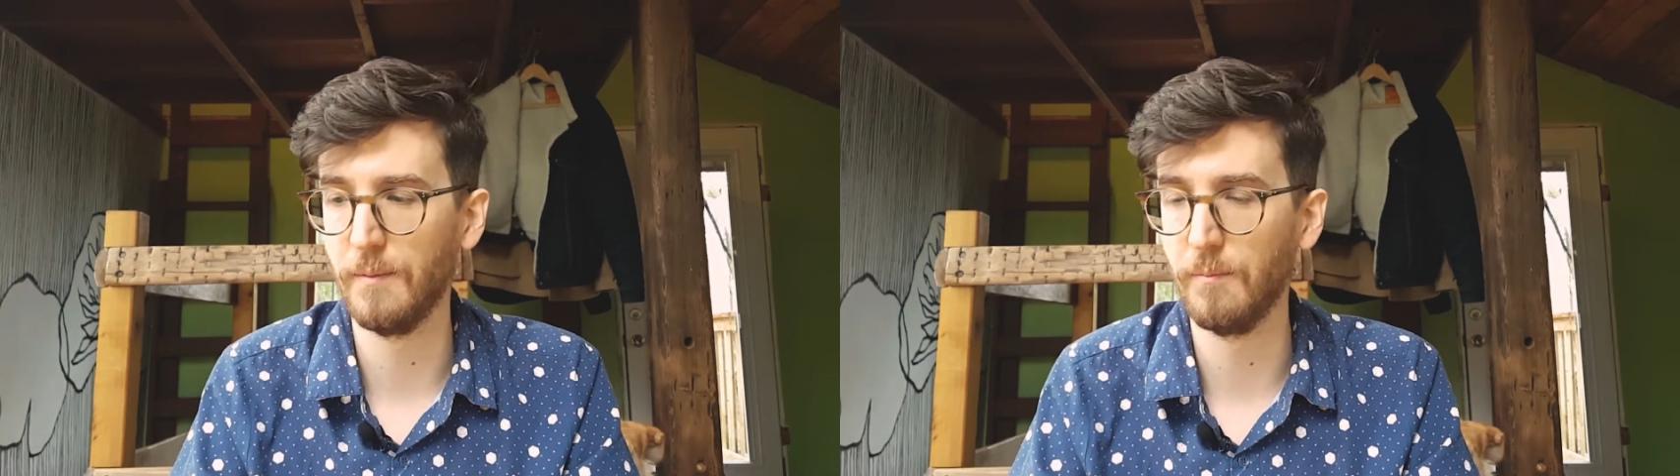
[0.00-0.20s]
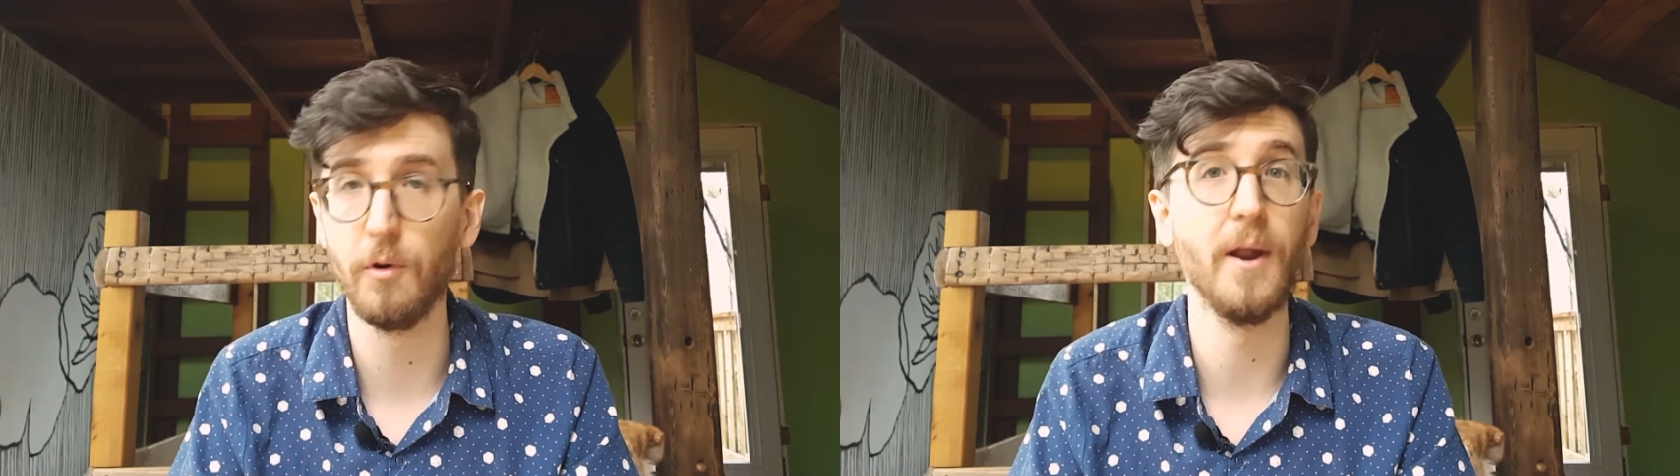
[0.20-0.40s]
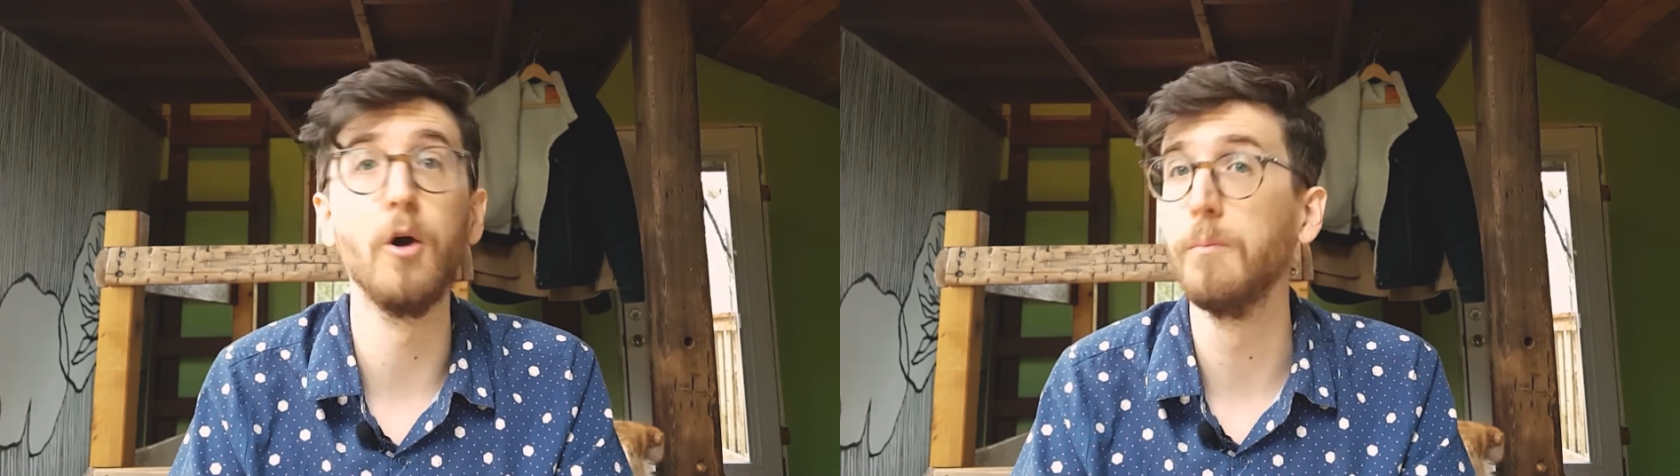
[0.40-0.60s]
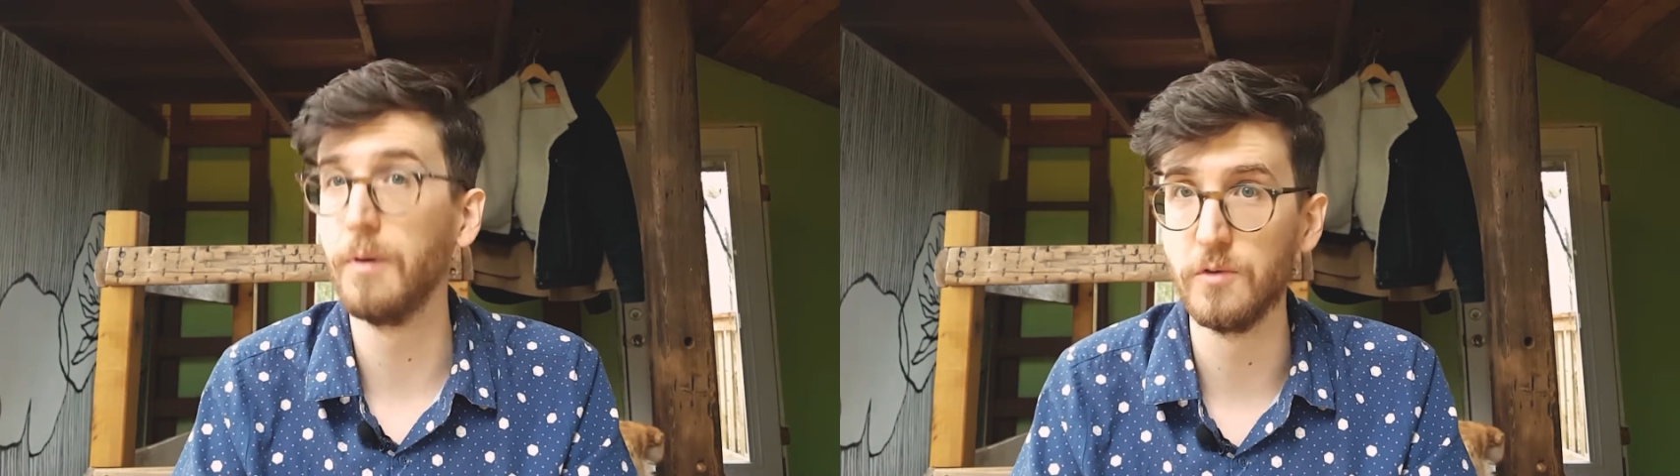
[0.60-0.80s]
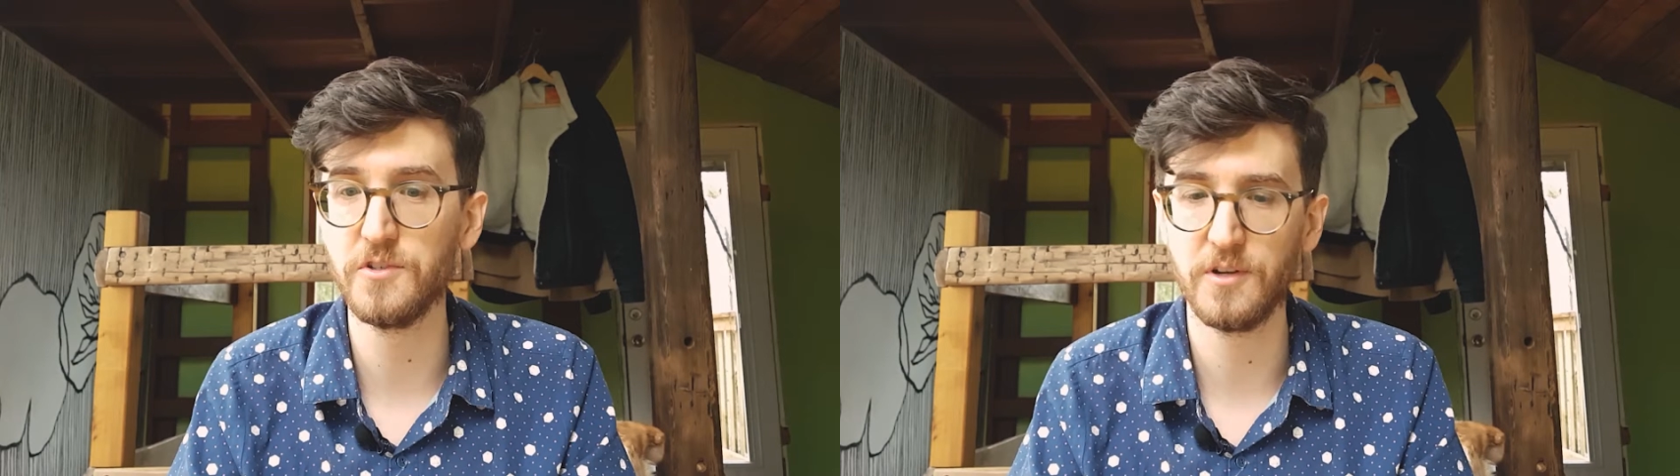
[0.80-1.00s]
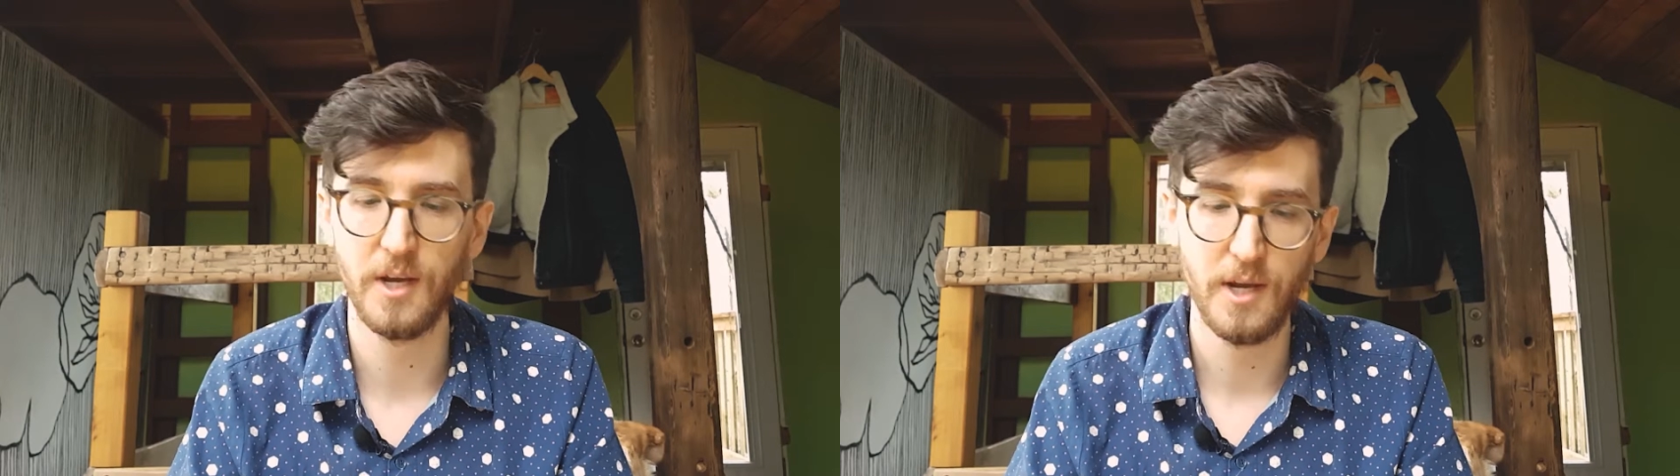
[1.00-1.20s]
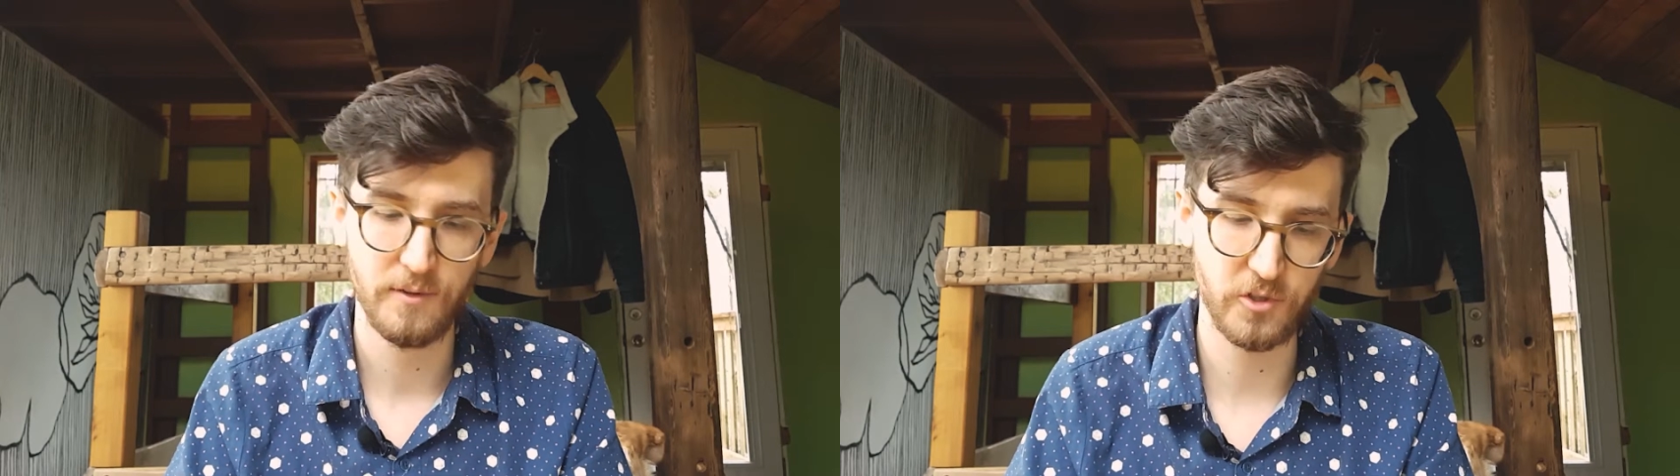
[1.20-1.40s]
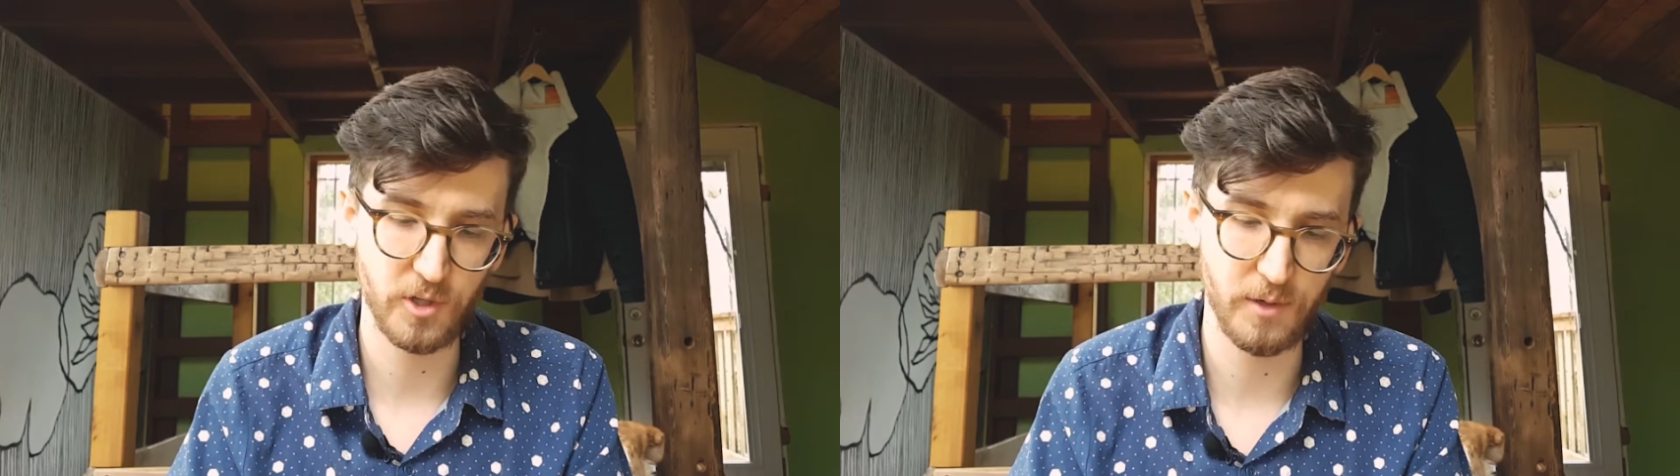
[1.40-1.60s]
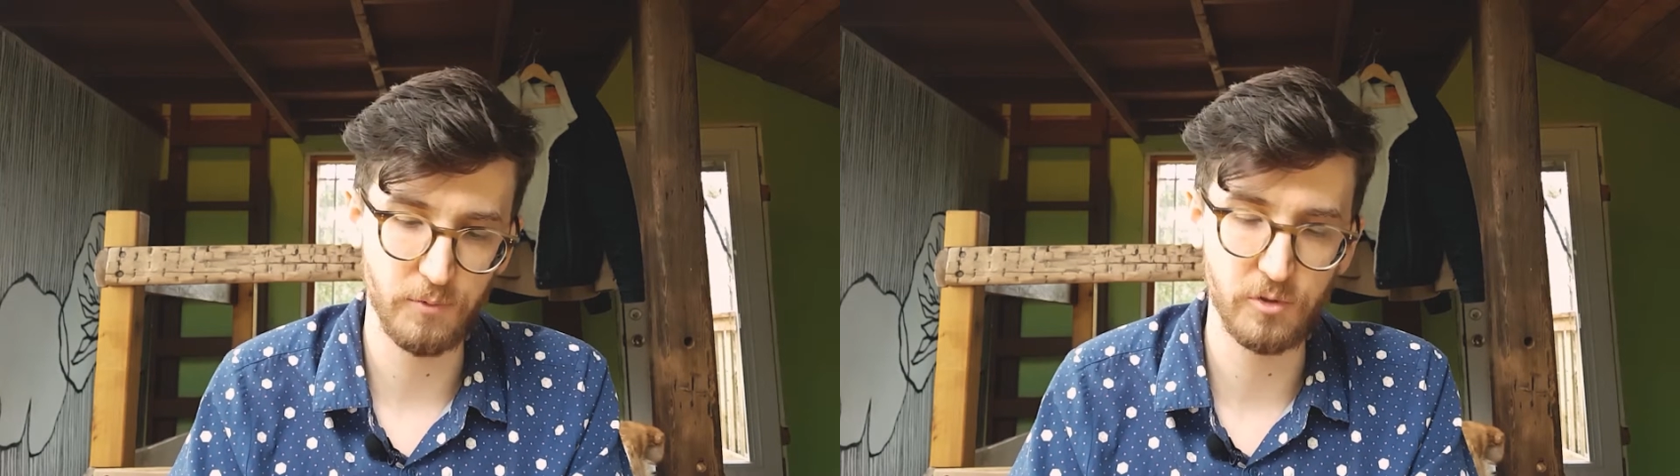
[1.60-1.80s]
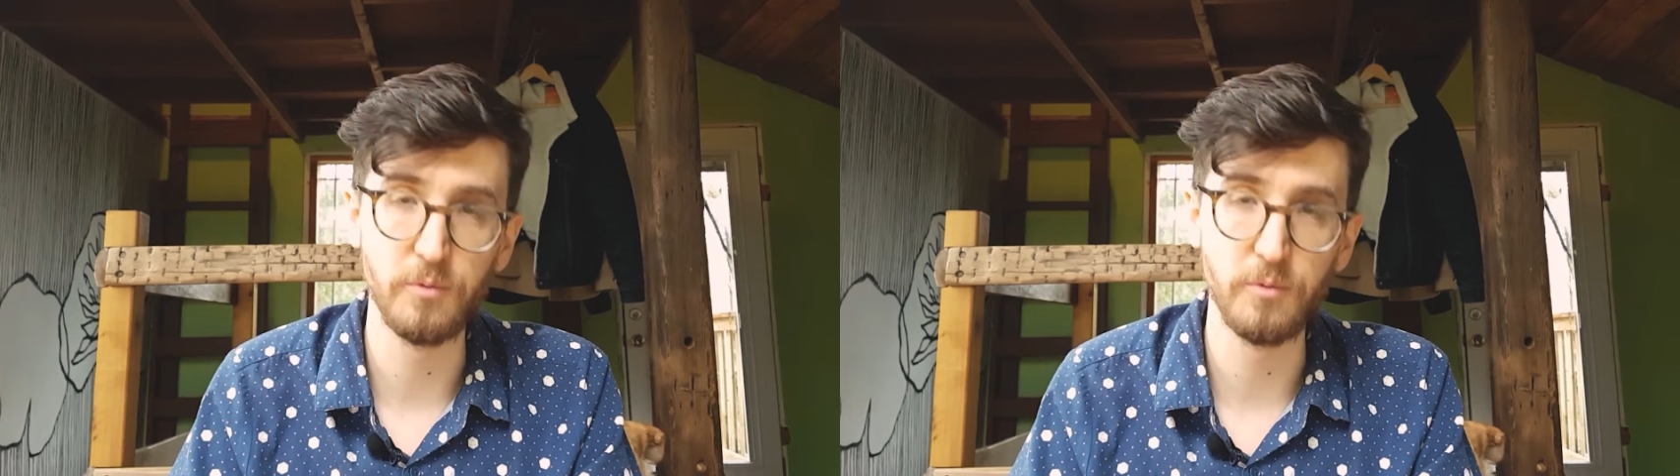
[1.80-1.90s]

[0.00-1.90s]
their own outpost to try and recruit